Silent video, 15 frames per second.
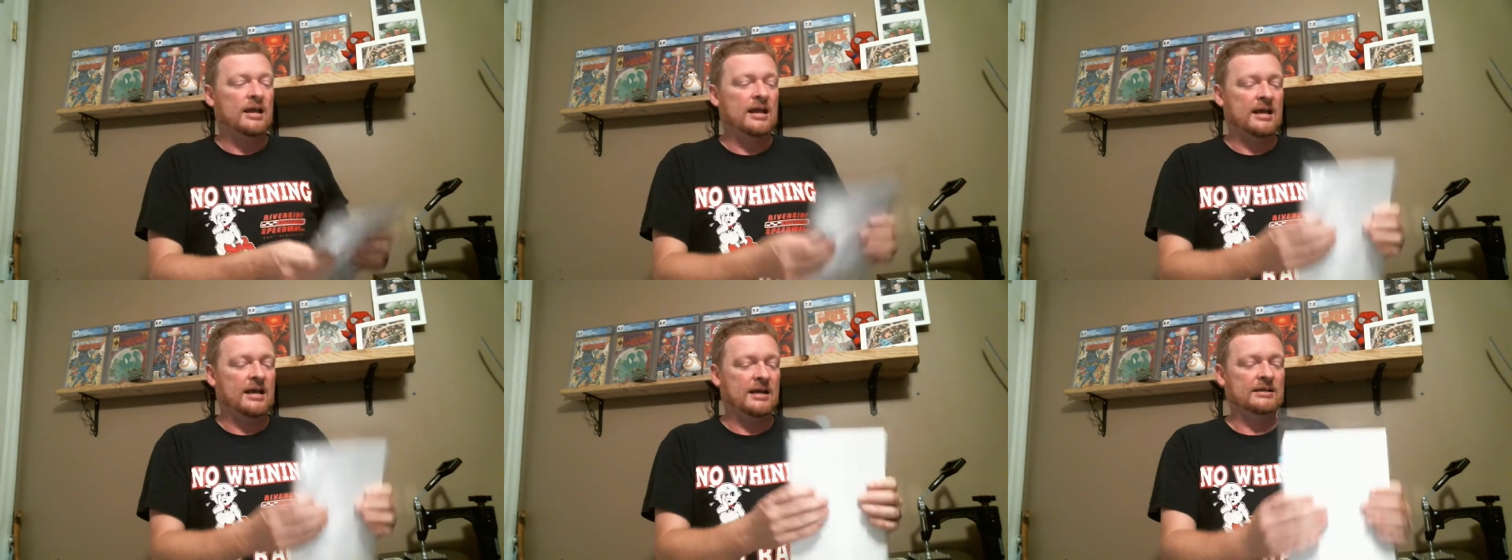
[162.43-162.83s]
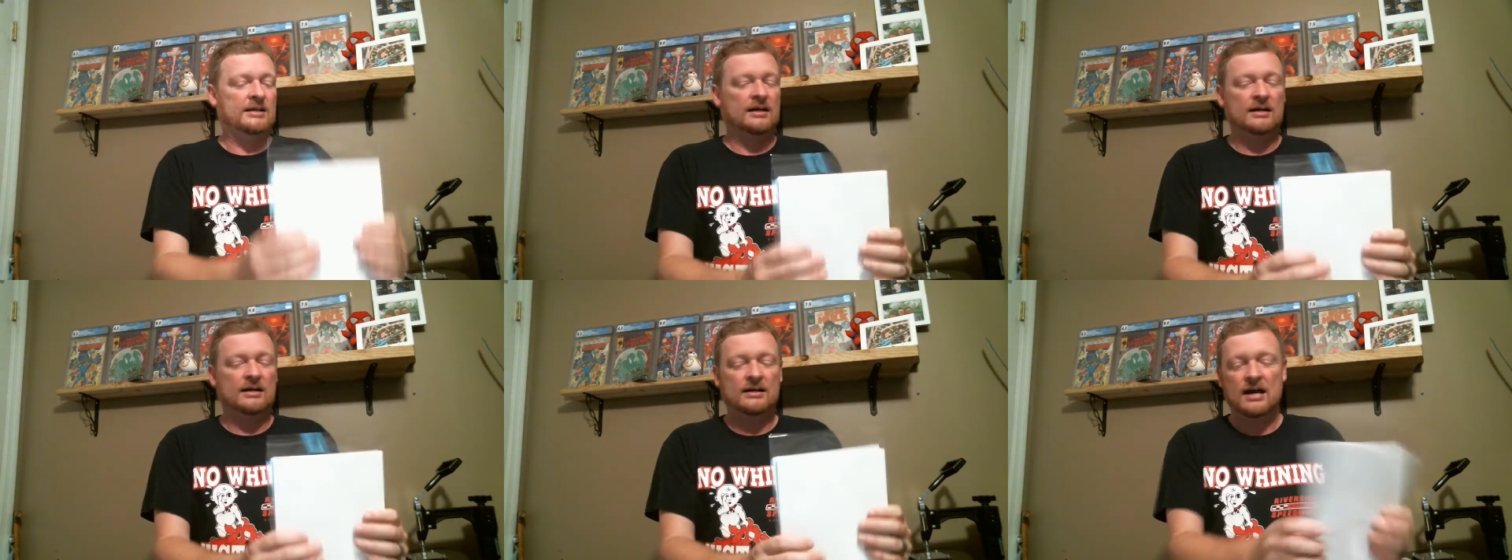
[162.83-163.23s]
And
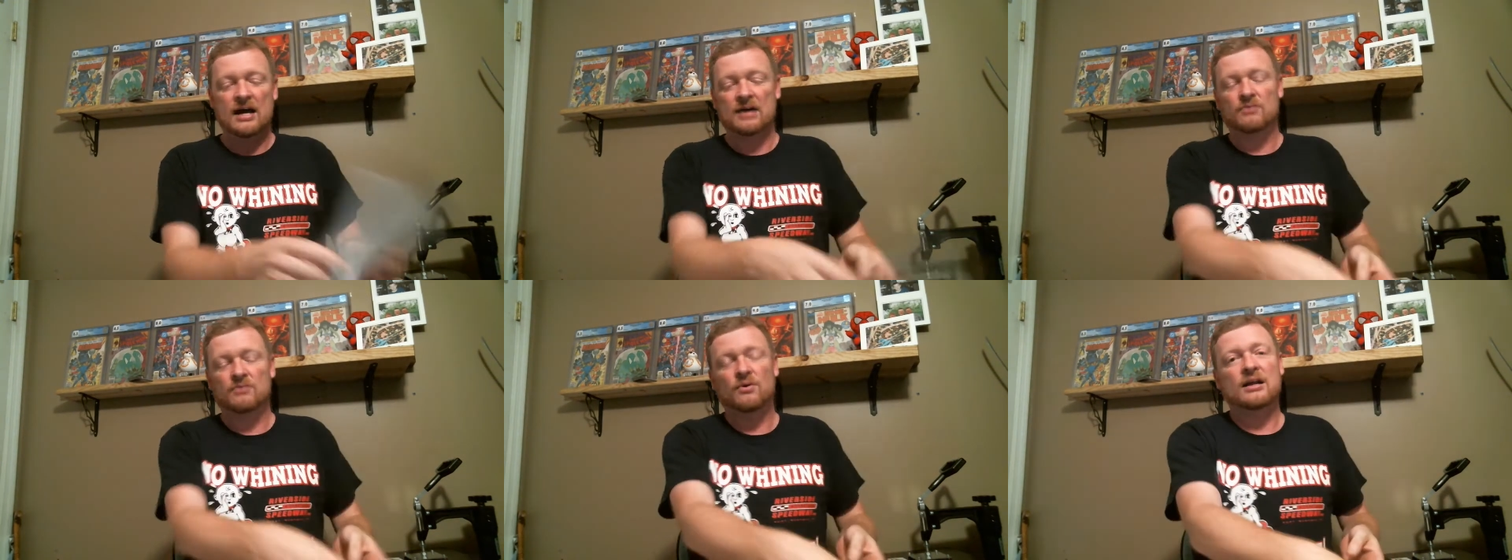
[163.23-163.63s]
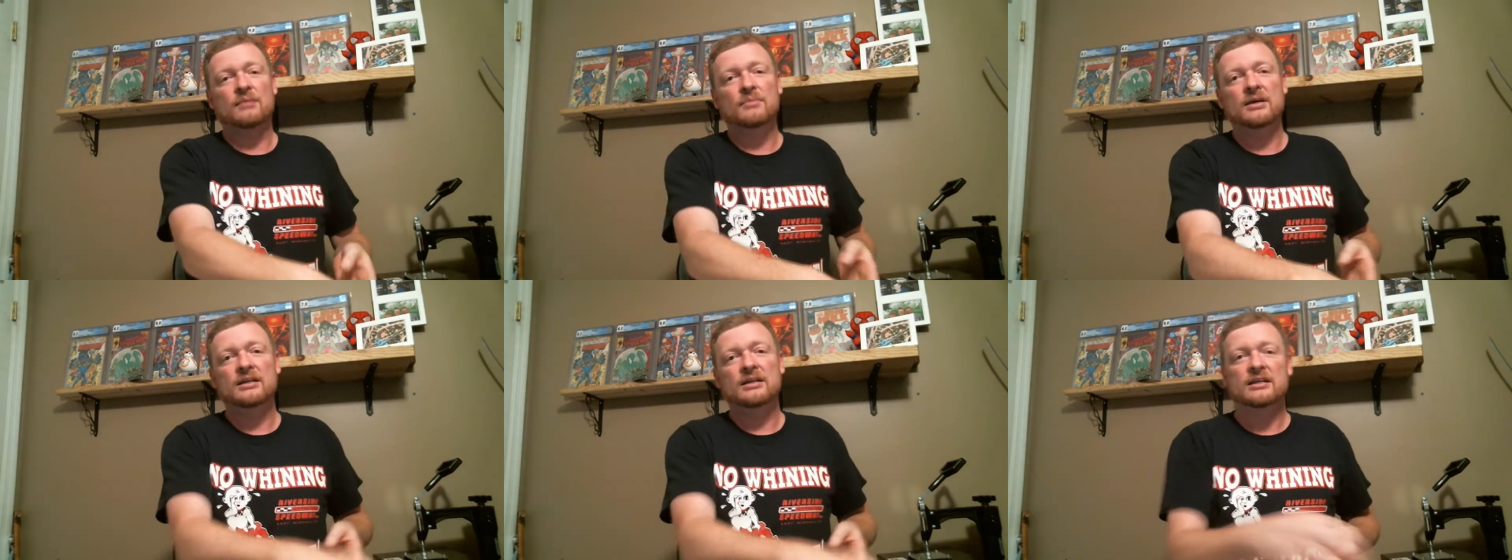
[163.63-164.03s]
I'd
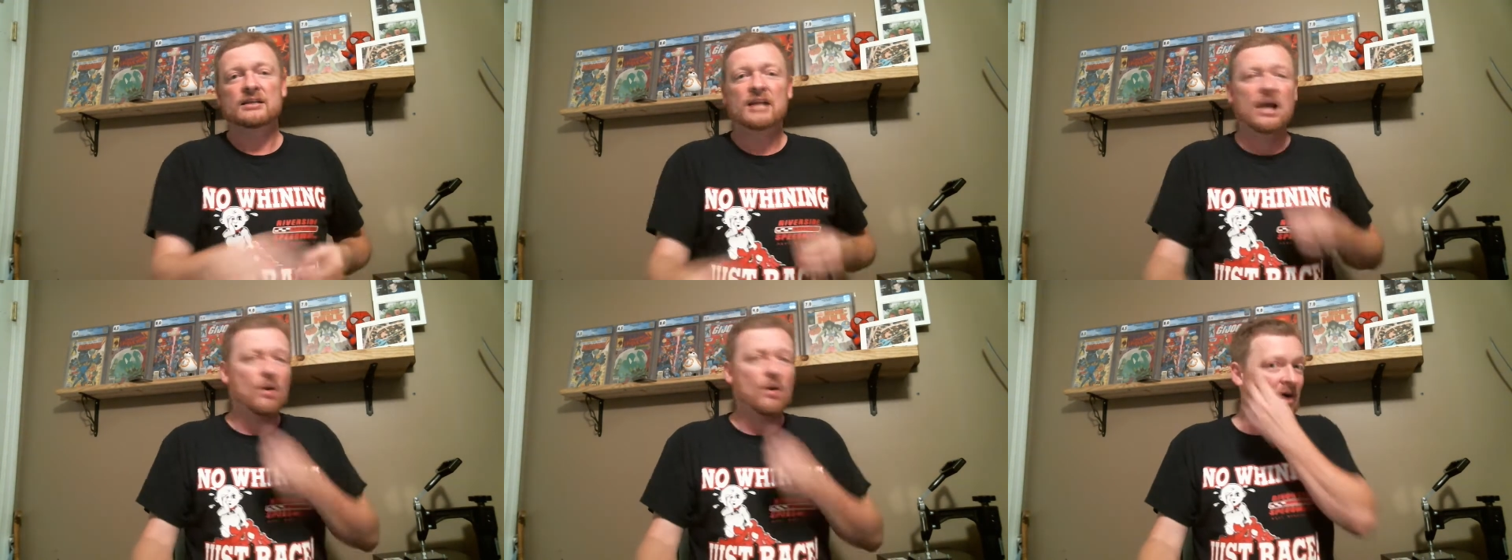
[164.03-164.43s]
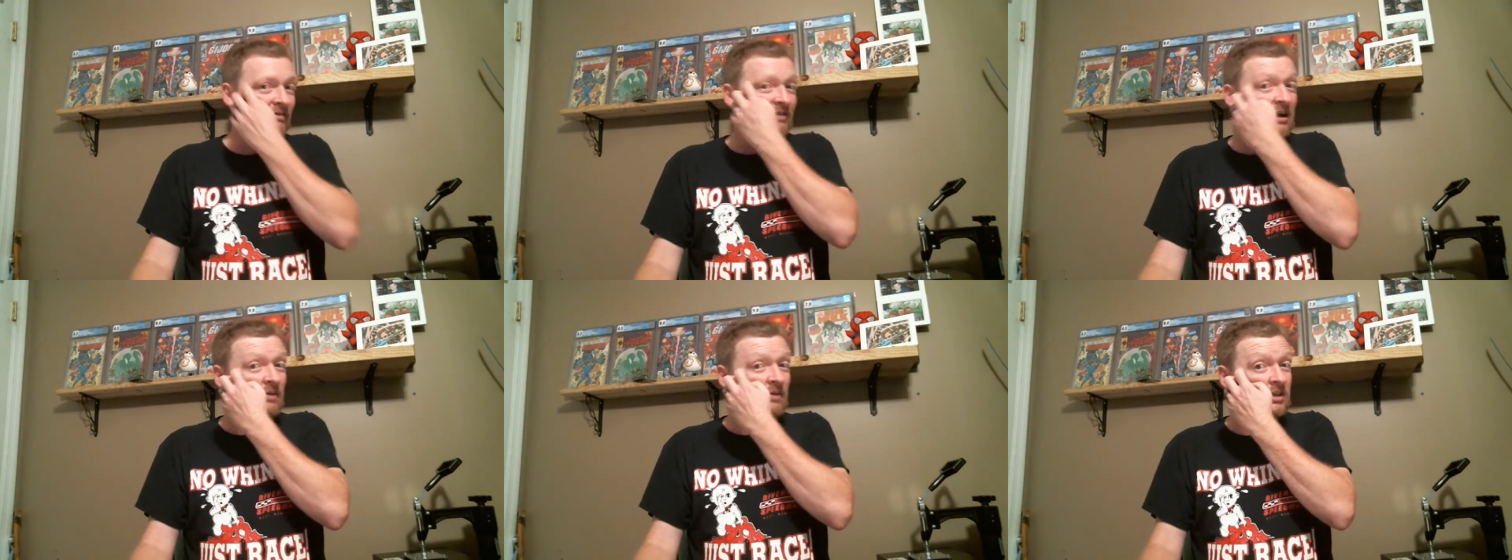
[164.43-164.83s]
recommend it. Now, I
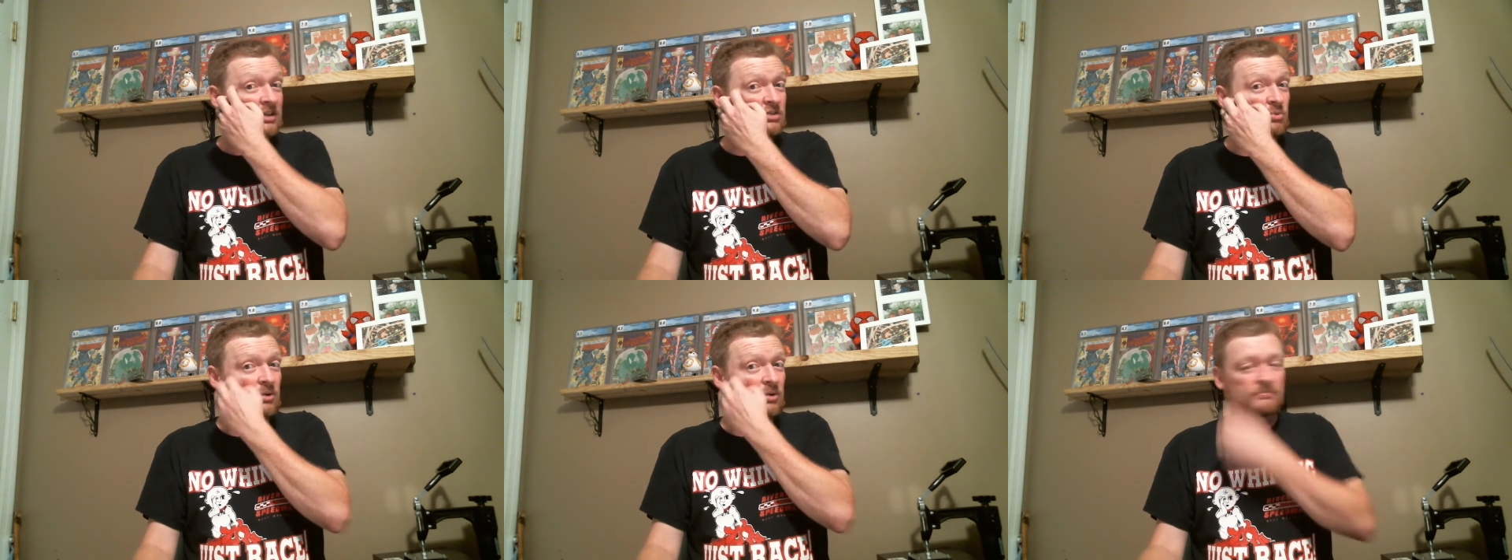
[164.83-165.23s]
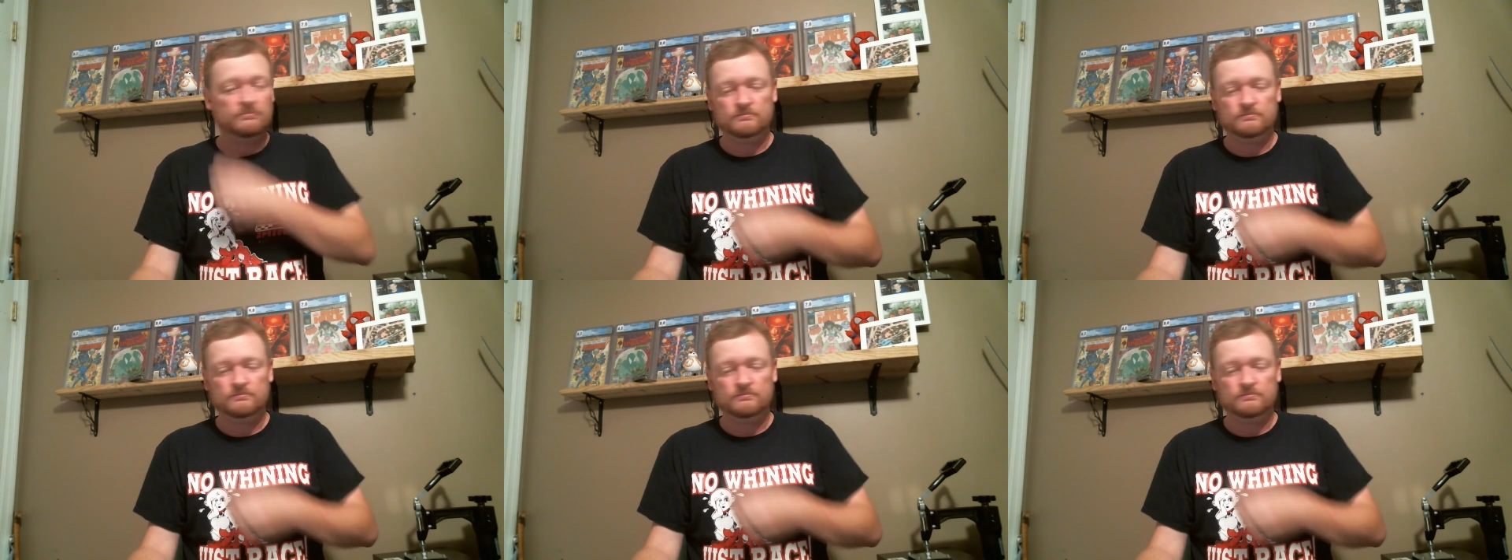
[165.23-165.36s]
found this one.